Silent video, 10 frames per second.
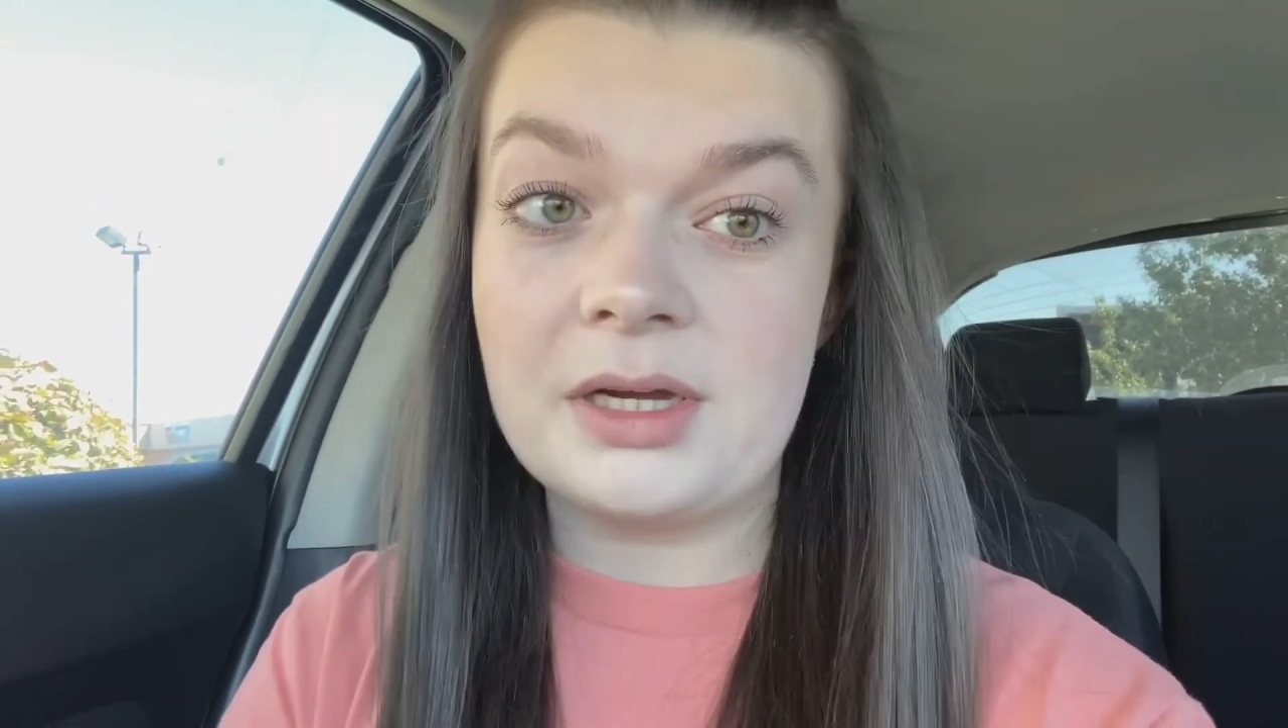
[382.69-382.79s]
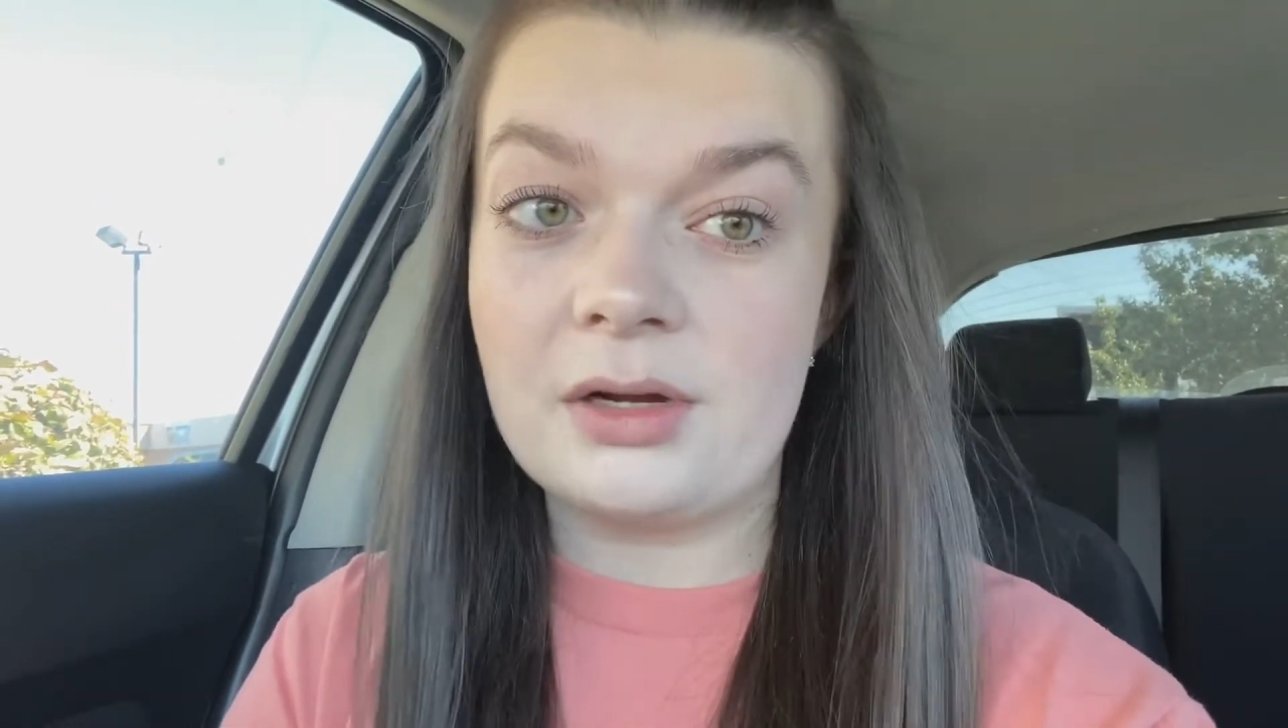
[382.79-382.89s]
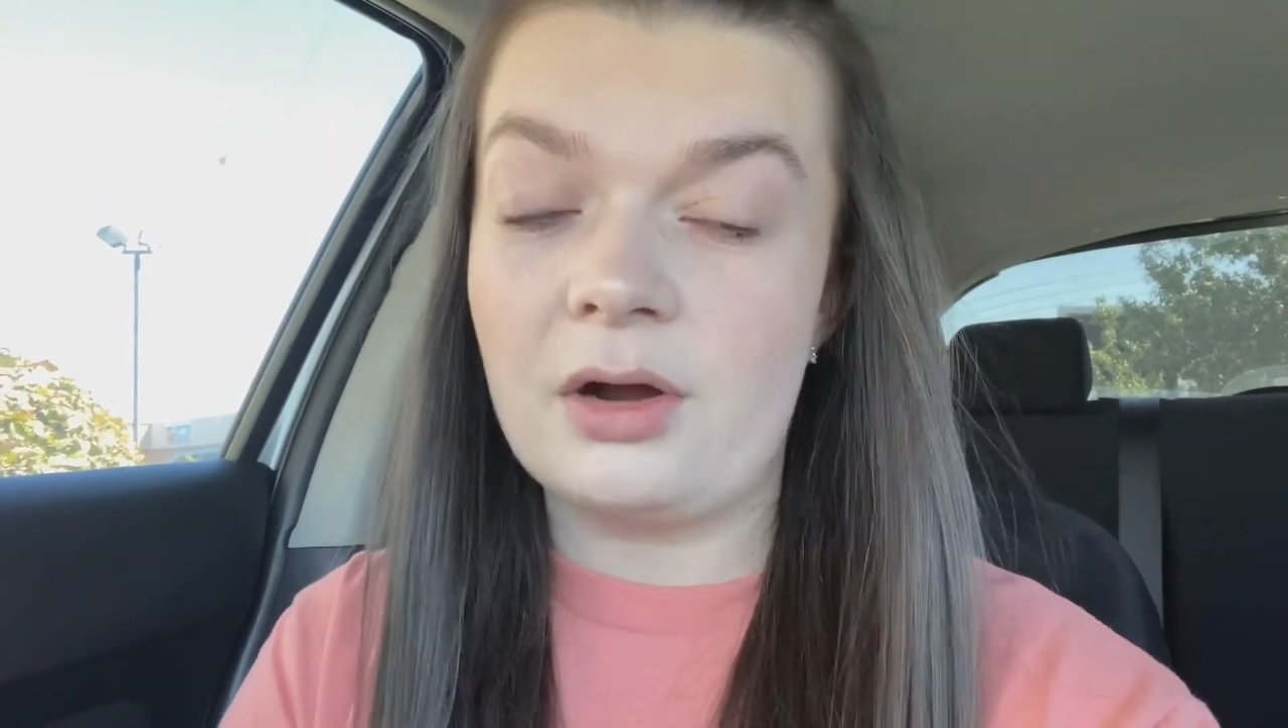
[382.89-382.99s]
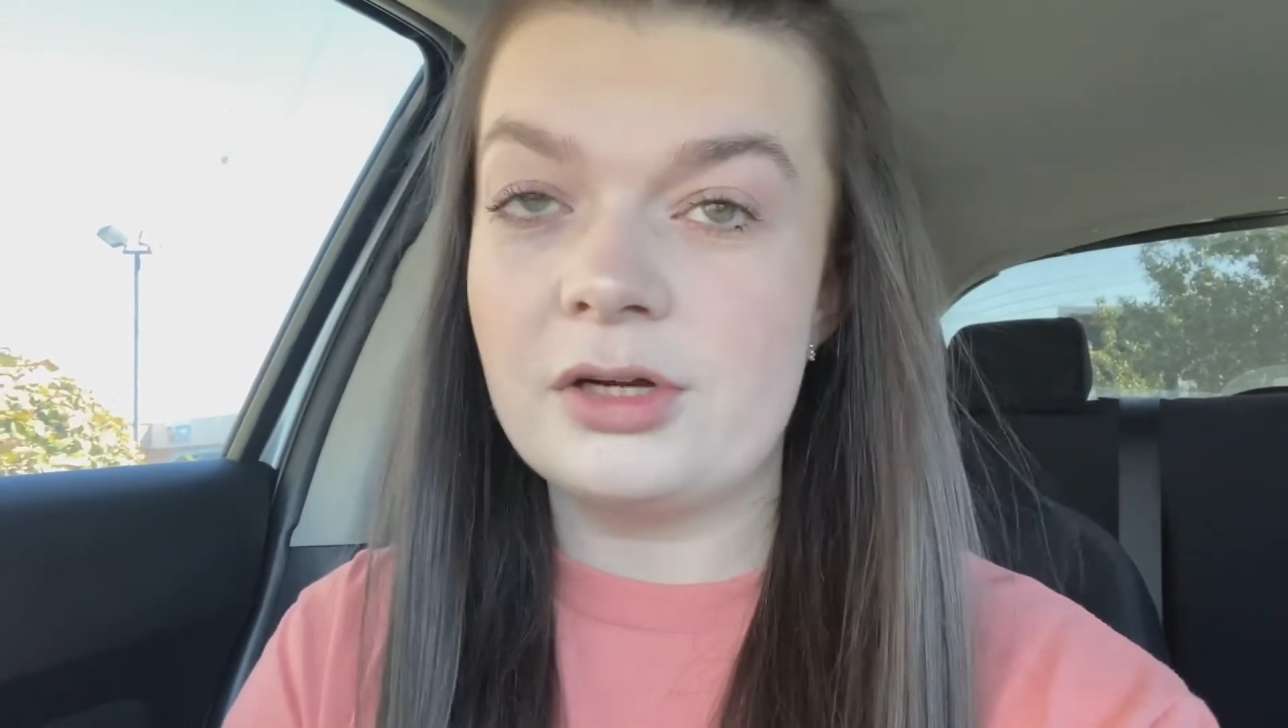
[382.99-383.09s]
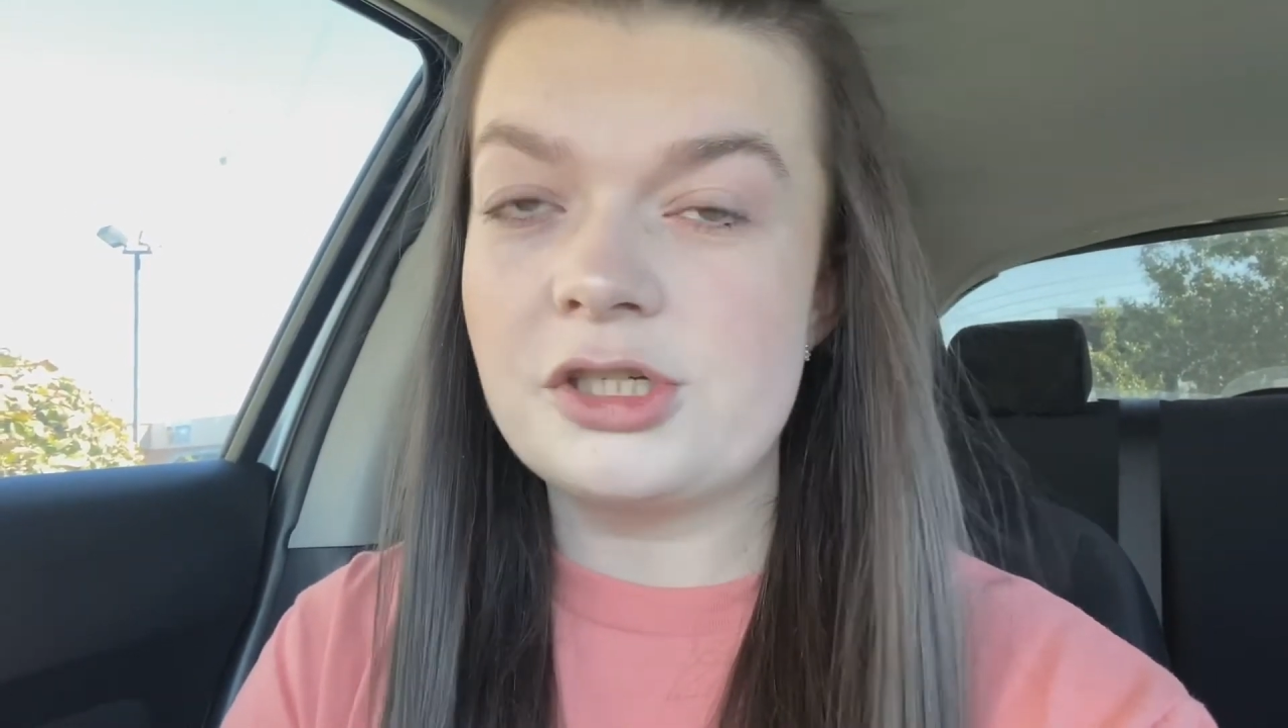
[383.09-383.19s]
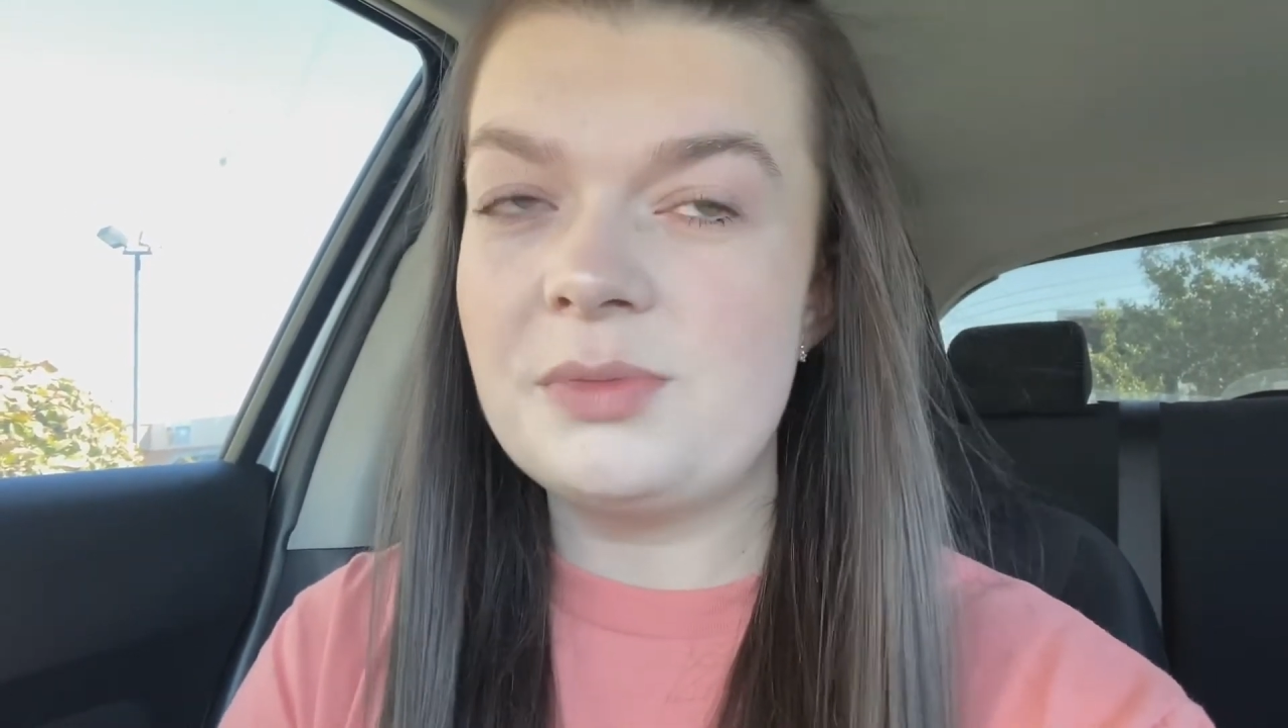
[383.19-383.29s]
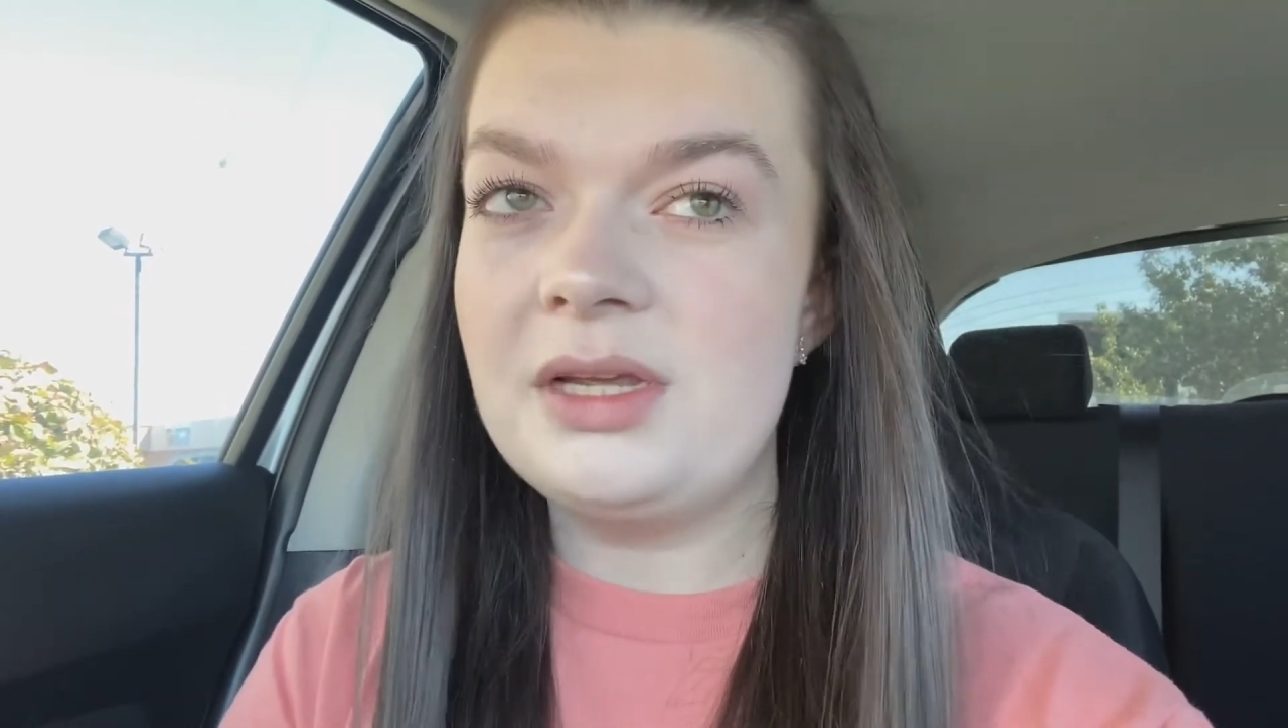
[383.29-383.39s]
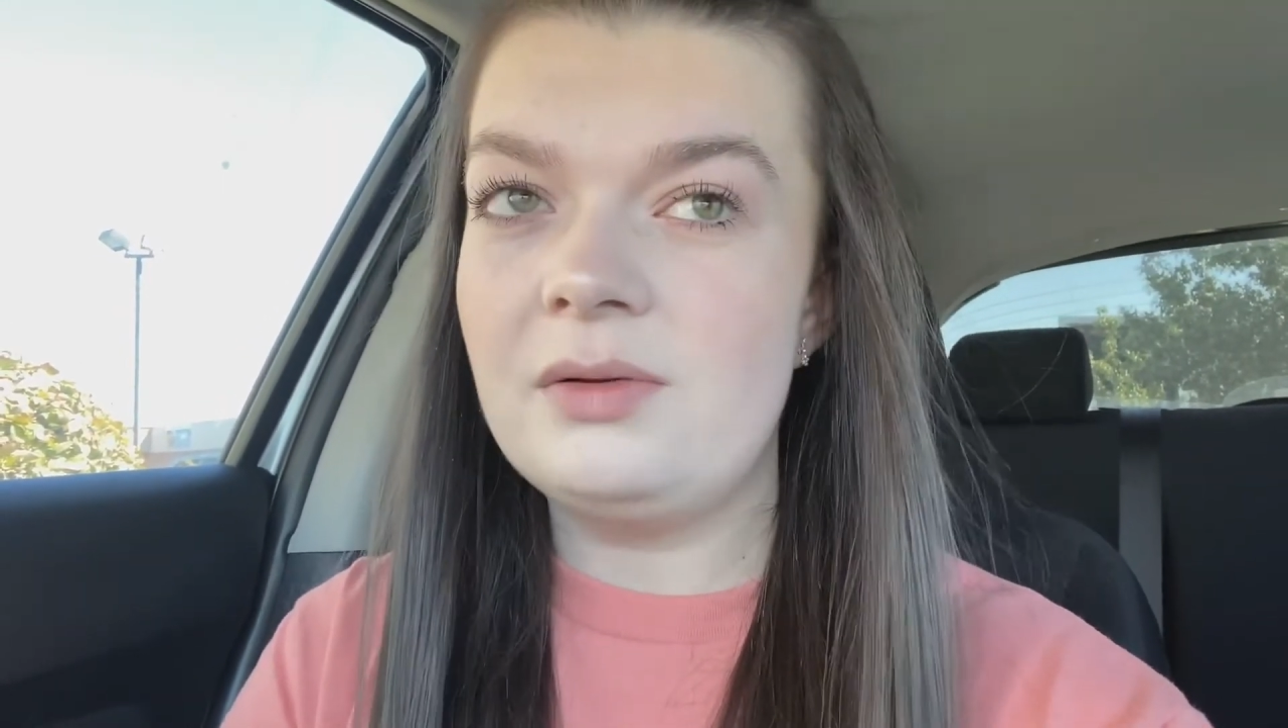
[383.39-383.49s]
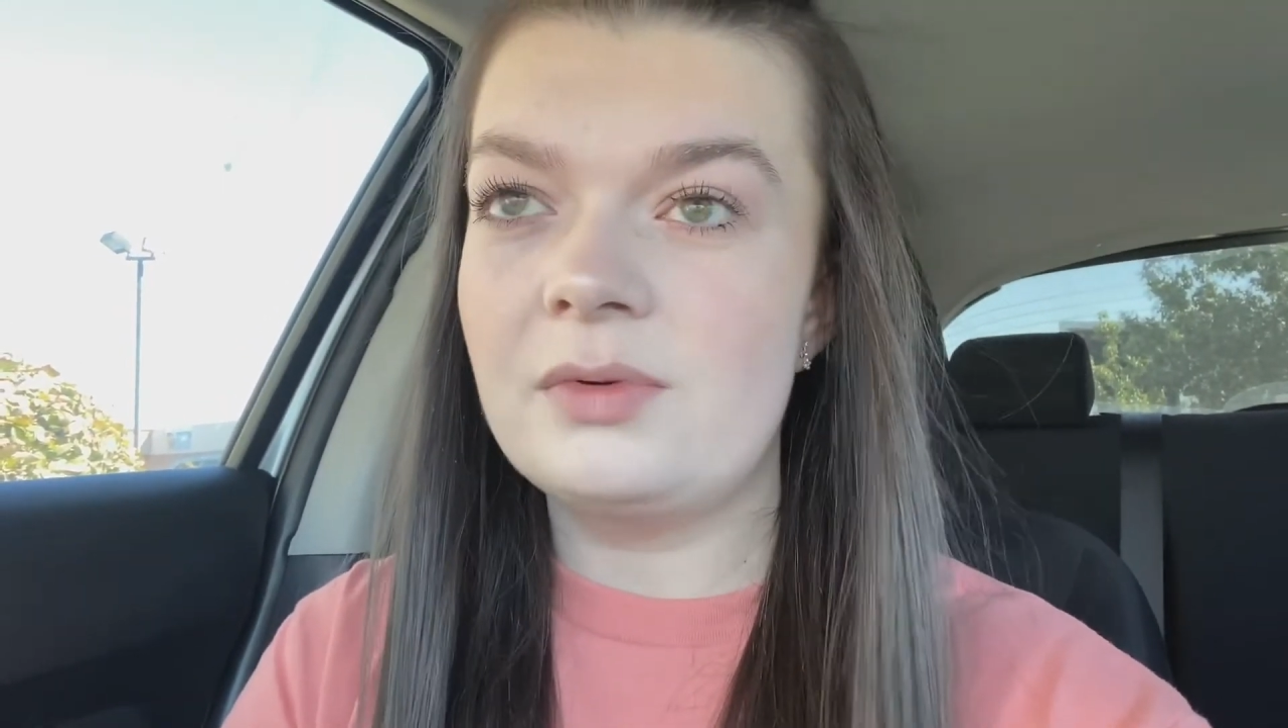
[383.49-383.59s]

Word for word: and garnished me,